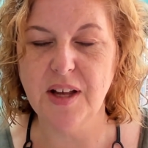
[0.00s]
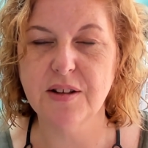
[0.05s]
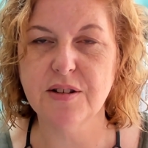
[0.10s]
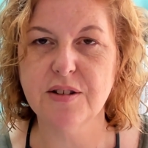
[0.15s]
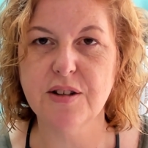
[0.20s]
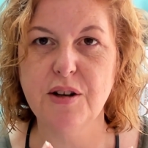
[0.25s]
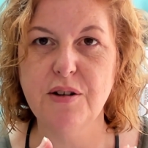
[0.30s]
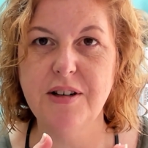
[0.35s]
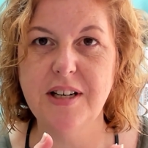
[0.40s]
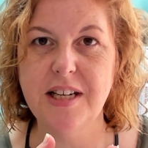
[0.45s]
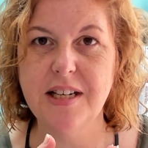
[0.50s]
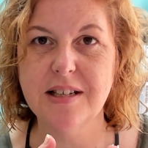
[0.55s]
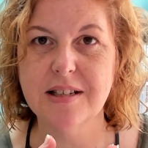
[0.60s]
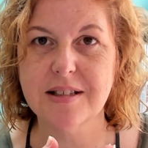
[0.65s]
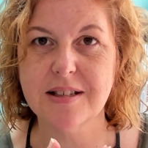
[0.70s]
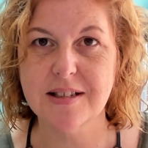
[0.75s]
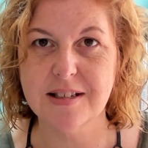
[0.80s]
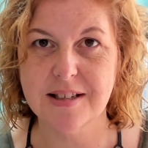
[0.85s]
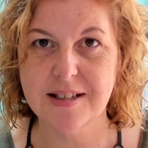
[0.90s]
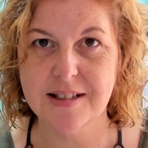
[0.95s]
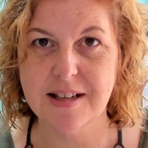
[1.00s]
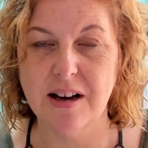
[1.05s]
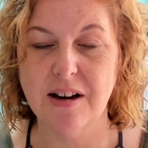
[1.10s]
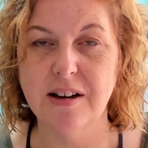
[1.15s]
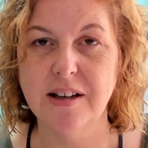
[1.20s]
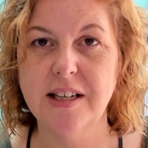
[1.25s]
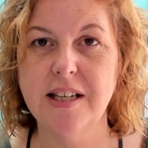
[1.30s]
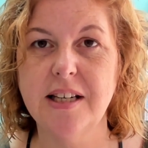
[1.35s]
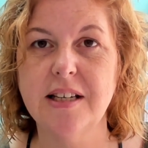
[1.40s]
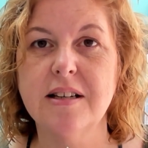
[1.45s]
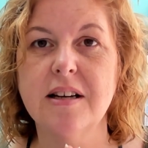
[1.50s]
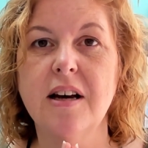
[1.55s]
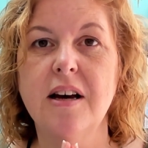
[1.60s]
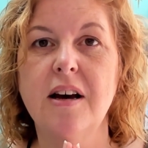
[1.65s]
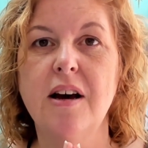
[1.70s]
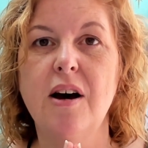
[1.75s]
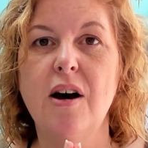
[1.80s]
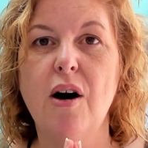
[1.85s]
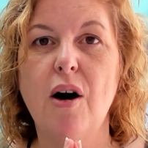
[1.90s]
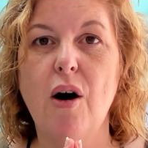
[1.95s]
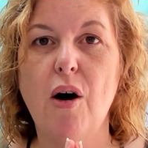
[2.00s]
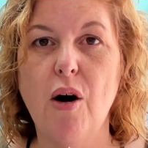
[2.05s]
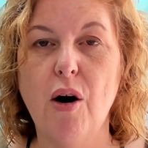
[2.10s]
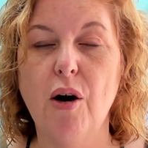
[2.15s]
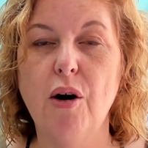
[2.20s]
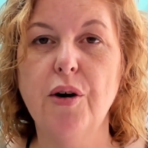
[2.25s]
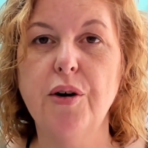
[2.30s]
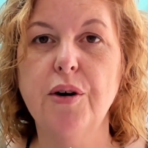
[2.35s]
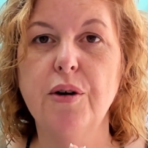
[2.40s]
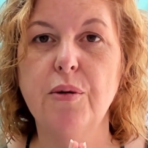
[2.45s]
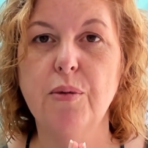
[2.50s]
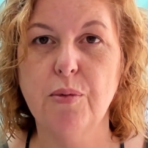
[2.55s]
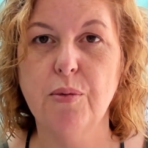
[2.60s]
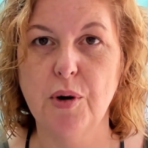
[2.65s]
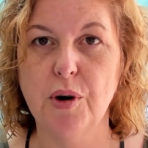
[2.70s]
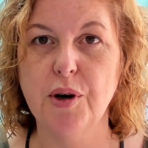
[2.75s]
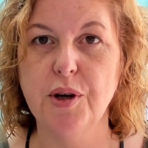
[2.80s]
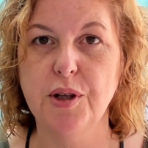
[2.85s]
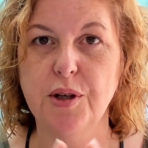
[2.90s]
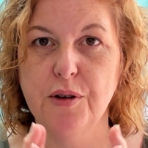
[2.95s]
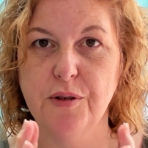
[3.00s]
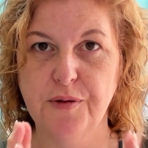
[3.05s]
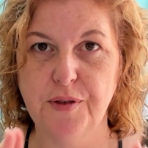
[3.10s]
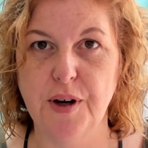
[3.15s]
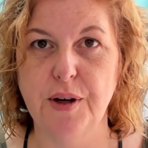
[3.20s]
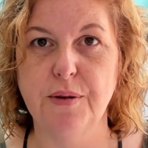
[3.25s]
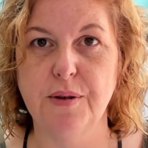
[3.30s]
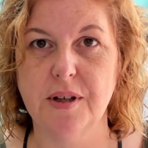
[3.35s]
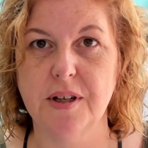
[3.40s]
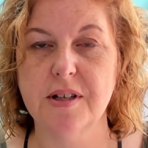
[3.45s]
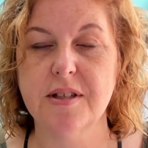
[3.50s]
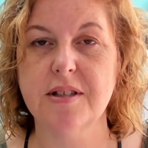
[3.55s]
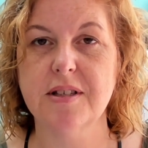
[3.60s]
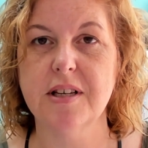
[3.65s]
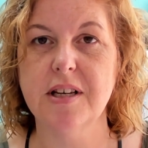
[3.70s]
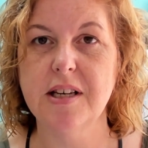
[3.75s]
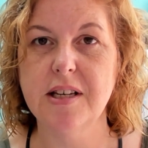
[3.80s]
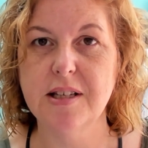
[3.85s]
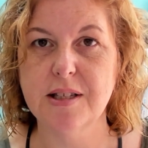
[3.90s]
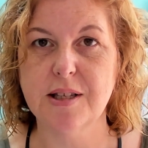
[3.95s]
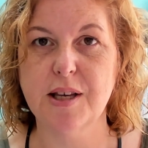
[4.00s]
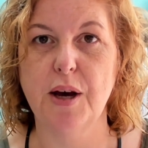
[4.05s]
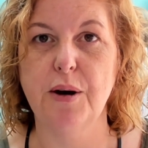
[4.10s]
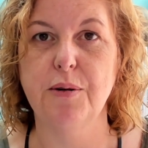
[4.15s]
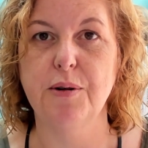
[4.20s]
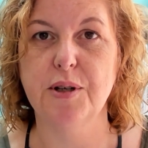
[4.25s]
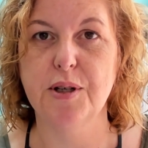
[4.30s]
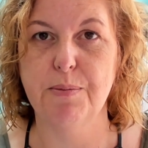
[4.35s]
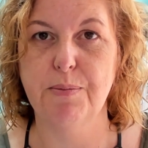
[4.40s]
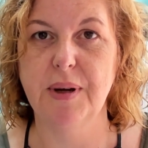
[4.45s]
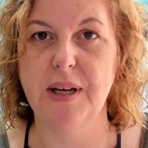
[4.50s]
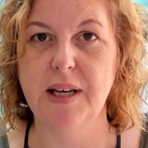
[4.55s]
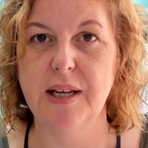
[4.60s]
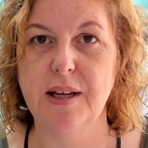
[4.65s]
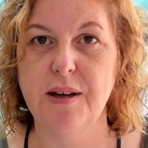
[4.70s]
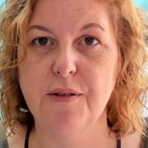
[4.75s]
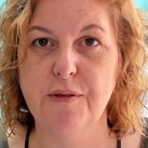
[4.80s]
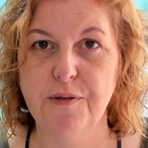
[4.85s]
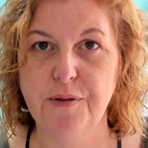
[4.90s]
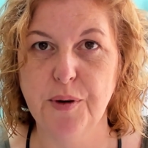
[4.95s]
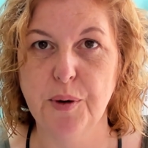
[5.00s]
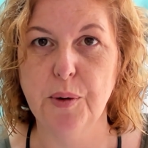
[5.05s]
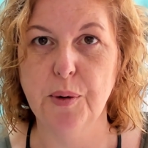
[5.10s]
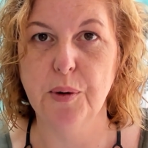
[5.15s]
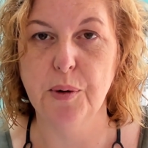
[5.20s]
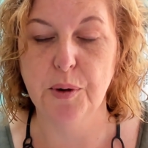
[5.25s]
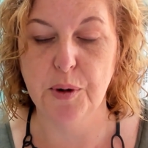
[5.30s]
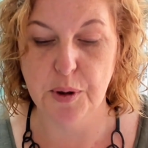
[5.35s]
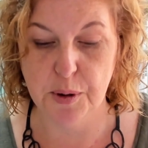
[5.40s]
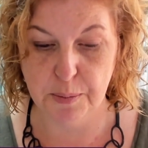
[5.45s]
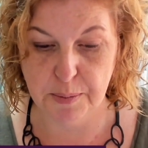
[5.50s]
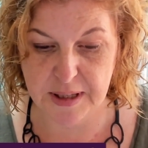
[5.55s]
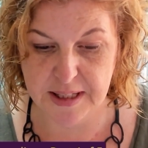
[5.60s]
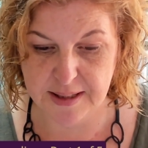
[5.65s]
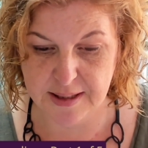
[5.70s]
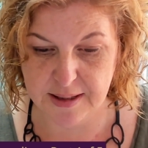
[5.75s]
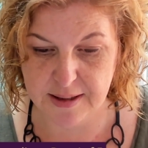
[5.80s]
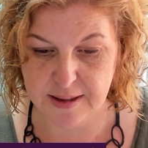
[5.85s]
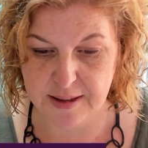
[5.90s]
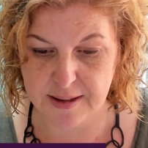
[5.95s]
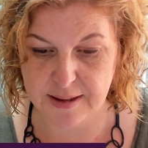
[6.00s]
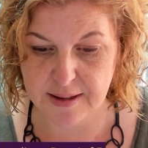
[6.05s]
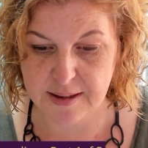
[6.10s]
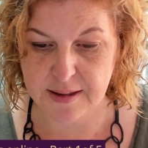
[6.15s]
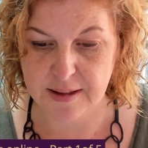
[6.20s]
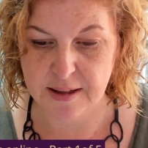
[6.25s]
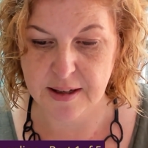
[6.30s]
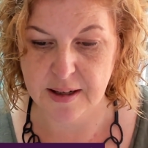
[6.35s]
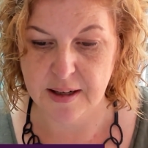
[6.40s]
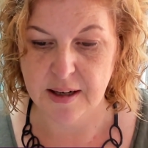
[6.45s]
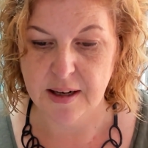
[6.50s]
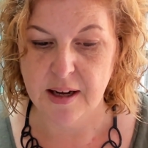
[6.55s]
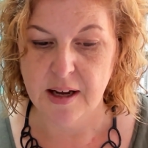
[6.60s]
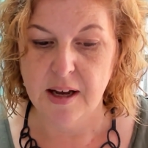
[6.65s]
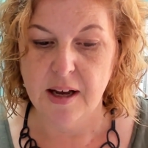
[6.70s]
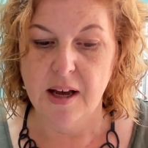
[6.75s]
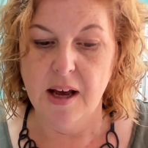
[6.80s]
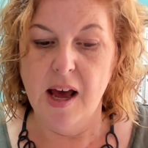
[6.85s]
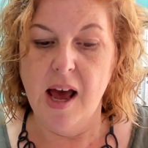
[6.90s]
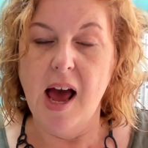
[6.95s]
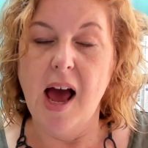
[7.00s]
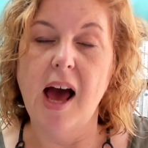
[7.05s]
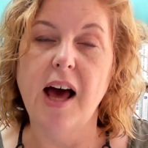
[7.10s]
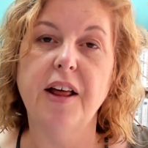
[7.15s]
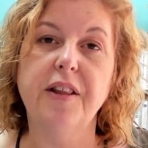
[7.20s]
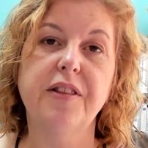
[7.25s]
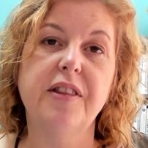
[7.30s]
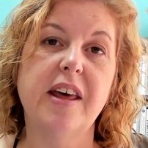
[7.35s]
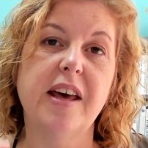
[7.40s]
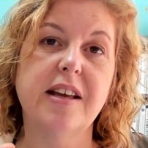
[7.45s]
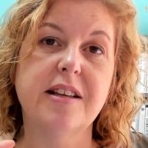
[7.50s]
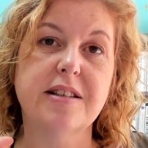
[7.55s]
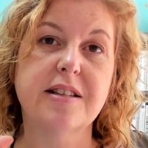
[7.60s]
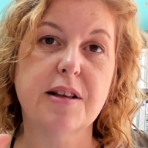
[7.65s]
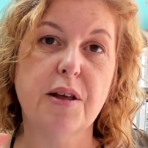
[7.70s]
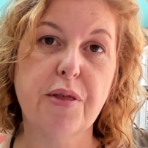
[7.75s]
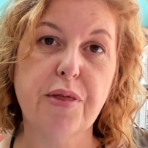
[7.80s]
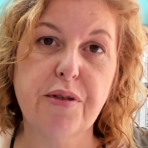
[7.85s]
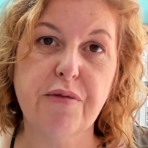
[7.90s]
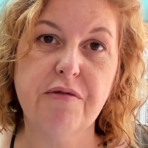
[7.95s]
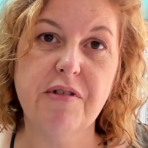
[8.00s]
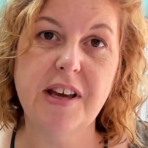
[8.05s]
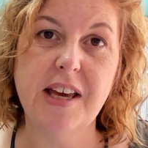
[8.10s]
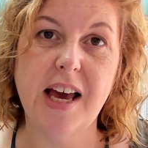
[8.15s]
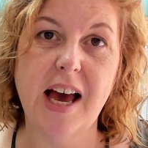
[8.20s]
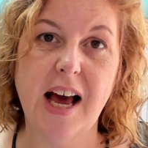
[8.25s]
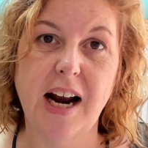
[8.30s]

So you need to decide on what your focus is going to be for your business. And there's three